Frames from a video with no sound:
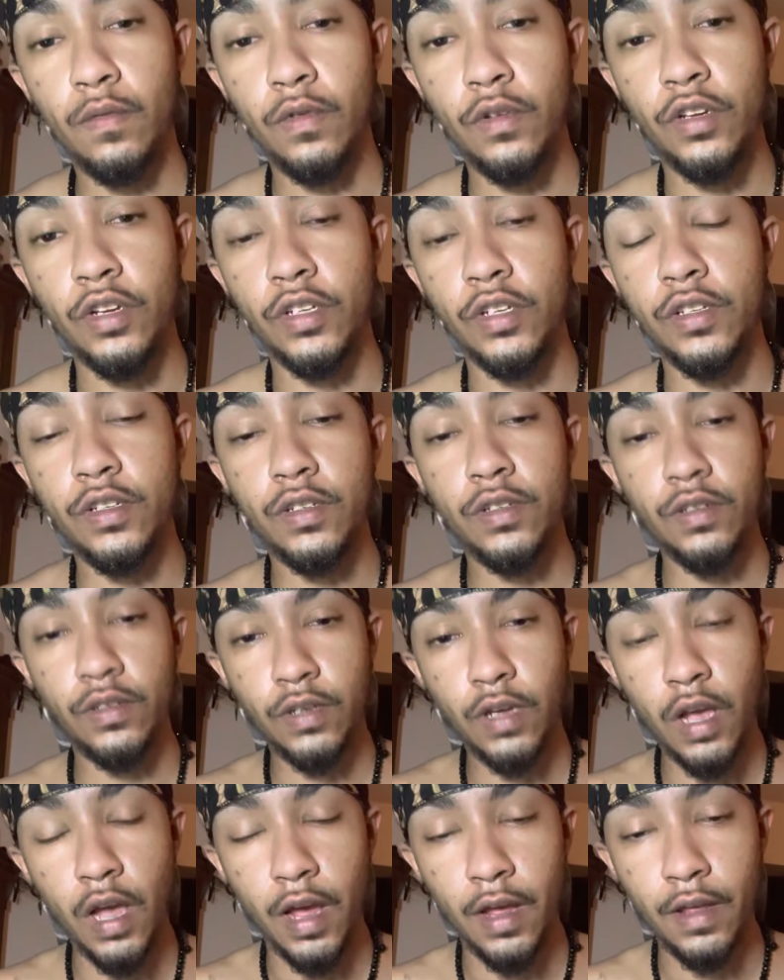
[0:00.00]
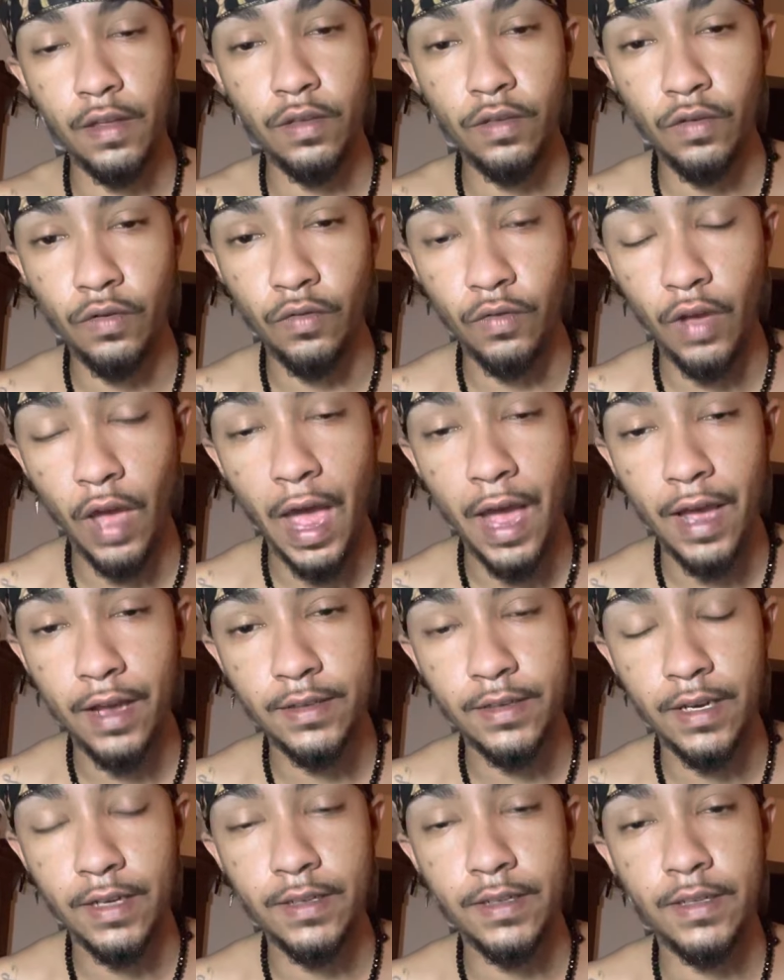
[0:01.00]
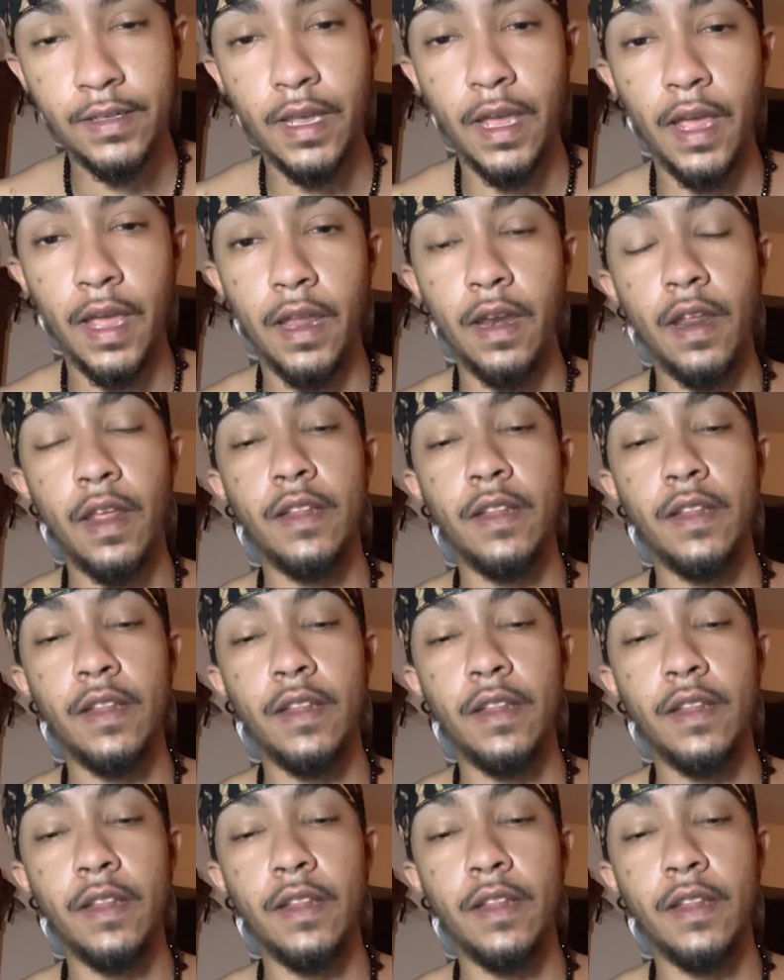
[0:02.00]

just cut the excess skin